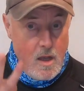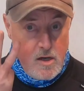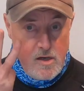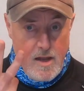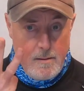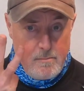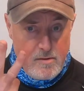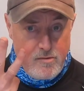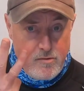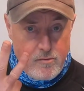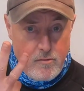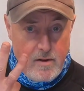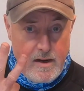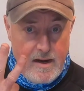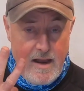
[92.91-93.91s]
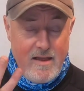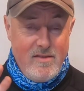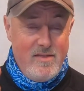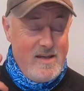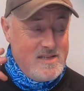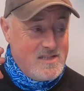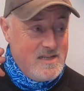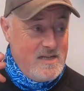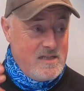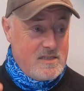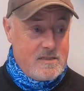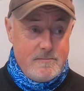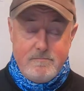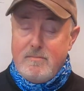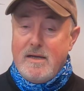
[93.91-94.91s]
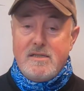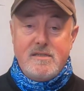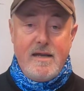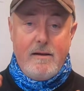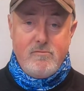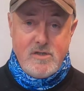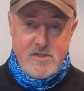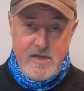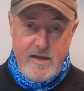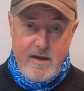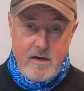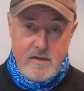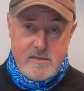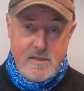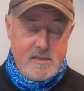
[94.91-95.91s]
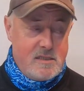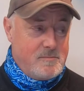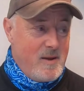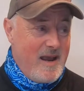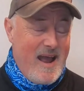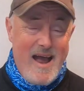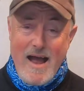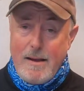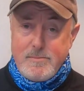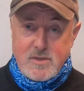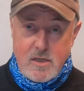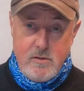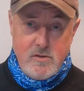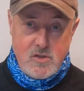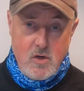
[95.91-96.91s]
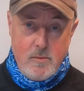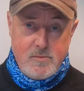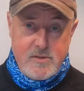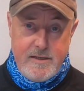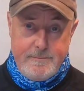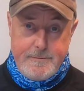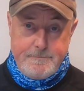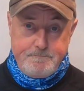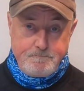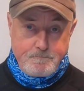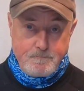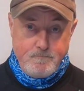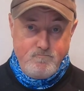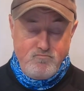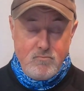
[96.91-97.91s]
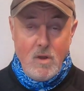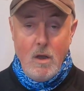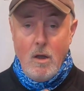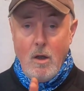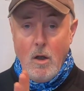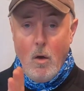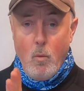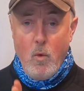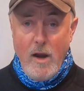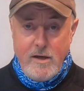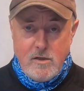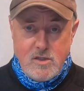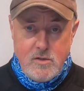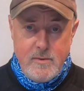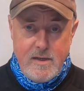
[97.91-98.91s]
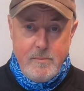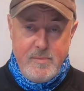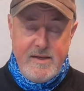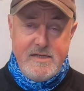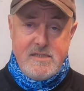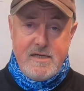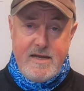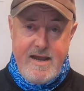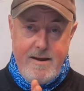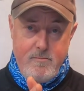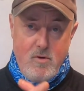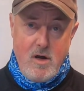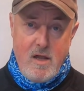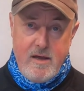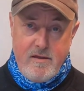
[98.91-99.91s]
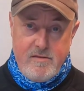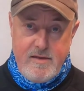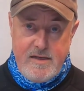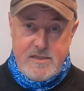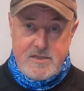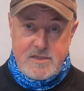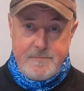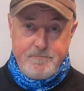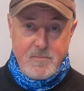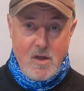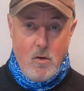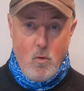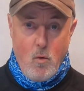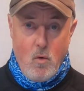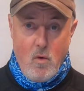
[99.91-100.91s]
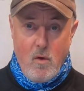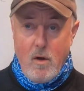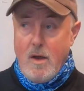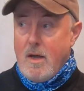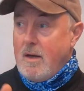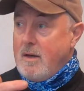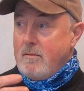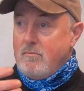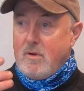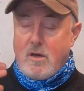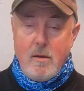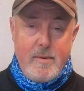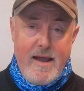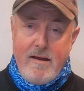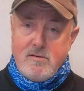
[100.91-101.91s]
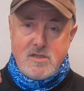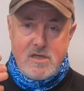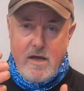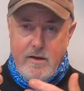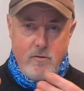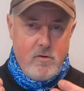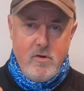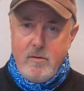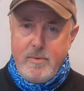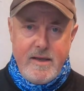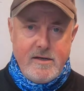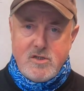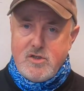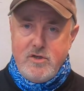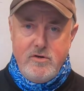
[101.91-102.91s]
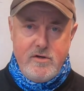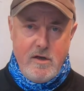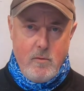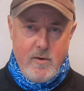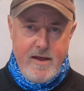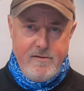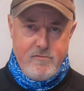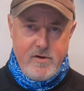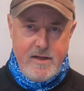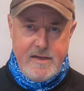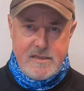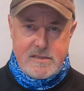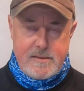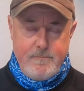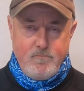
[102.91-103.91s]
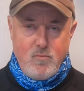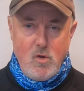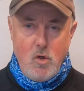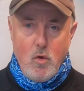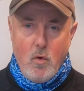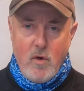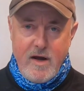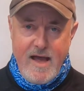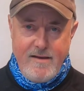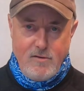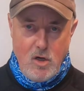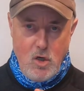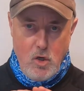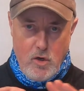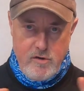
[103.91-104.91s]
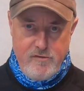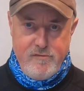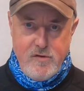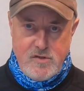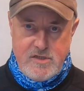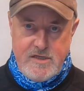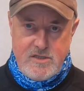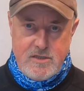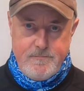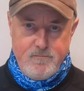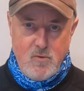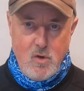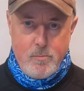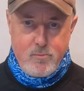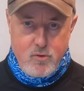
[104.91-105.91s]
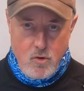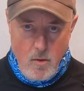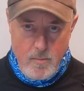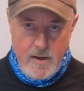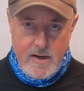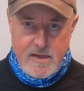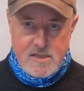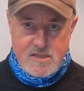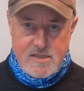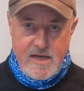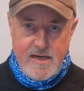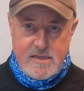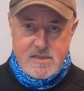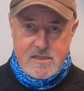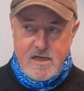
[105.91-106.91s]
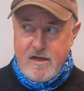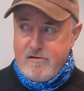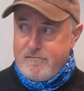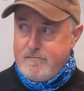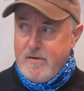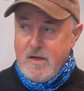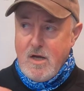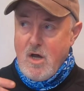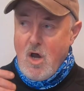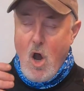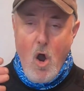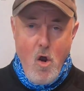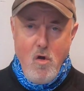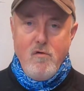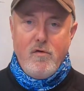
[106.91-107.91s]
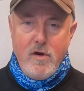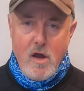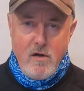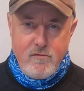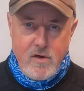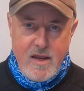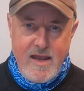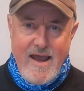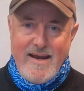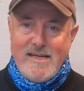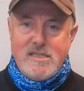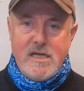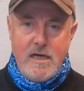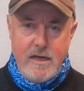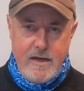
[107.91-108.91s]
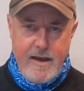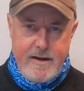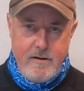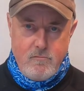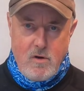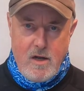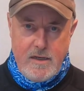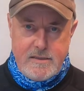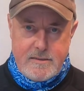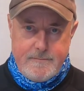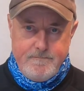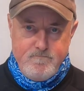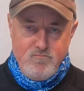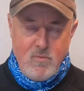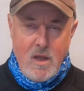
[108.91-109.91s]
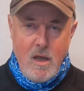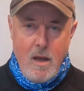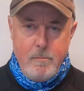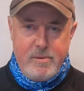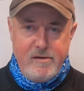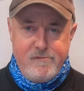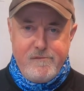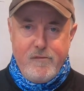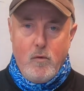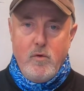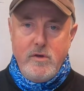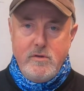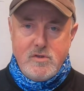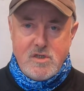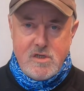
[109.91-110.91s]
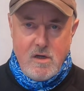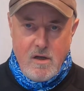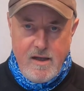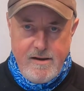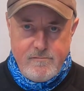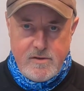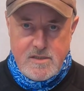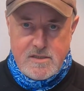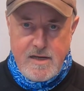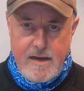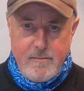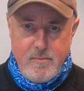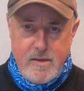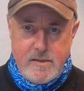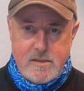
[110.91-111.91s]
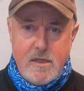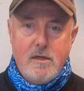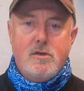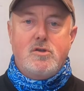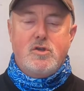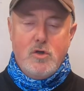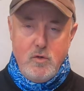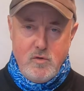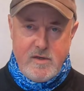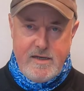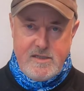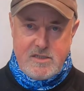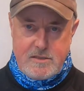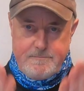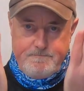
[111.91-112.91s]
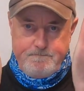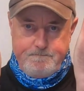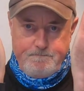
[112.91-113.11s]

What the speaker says: Number 3, and this may sound ridiculous, this is my absolute top tip. When you're doing a piece to camera like this, or it could be outside or could be in a studio, whatever it is, you're going to have a lot of footage. You're probably going to say stuff over and over again until you get it right. Before you start every segment, do this.